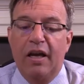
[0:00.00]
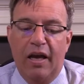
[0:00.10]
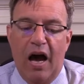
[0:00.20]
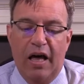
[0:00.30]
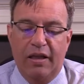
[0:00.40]

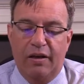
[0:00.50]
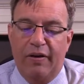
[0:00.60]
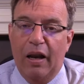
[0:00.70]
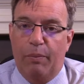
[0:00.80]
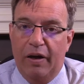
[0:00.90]
the
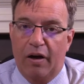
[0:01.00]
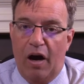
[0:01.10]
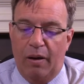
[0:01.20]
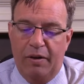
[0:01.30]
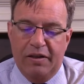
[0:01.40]
developing
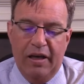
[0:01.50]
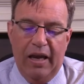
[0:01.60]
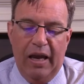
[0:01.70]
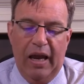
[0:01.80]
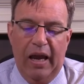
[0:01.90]
economies,
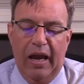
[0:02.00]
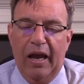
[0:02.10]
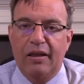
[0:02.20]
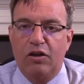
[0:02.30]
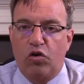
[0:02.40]

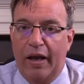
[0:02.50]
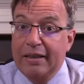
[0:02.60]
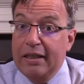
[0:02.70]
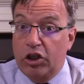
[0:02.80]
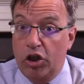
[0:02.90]
and the
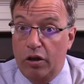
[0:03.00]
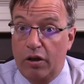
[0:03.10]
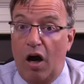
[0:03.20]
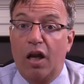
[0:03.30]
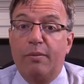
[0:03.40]
transitional
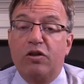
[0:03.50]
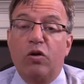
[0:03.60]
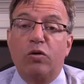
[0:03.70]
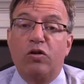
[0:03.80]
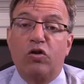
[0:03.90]
economies.
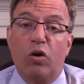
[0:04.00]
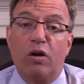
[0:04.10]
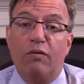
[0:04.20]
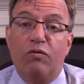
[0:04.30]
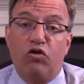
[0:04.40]
Those are sort
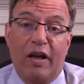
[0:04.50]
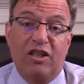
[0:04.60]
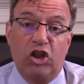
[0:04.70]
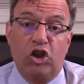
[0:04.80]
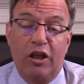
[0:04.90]
of
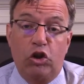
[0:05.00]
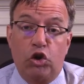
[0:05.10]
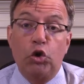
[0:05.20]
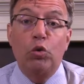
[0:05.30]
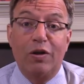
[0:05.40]
transitioning
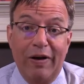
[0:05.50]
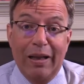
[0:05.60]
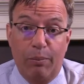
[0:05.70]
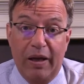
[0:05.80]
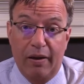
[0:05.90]
to
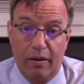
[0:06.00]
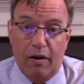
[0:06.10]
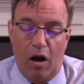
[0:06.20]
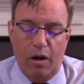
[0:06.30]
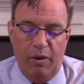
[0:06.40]
developing
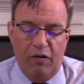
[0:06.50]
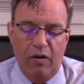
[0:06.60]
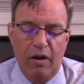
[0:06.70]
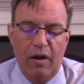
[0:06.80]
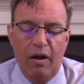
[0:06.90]
economies.
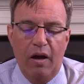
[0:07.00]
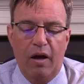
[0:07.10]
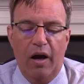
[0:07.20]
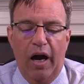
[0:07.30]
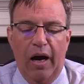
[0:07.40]

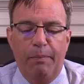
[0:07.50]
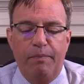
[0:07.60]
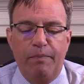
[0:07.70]
And